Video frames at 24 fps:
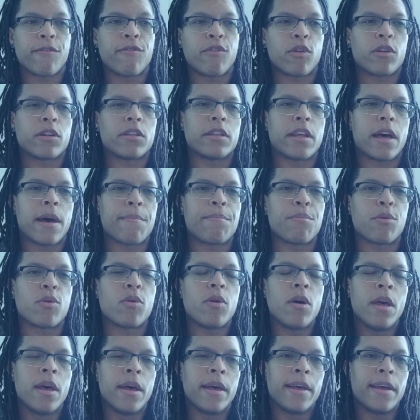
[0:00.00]
for
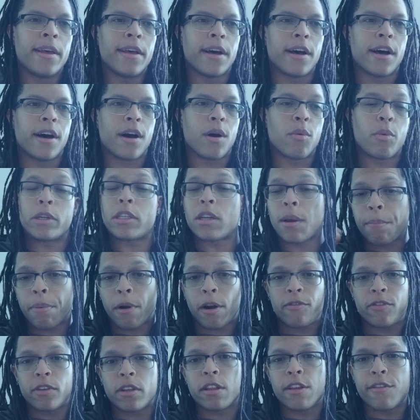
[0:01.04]
example, which I'm
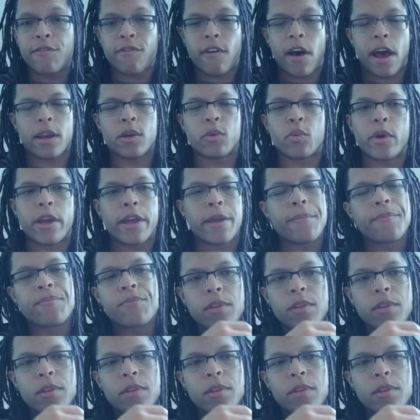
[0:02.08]
perfectly fine with.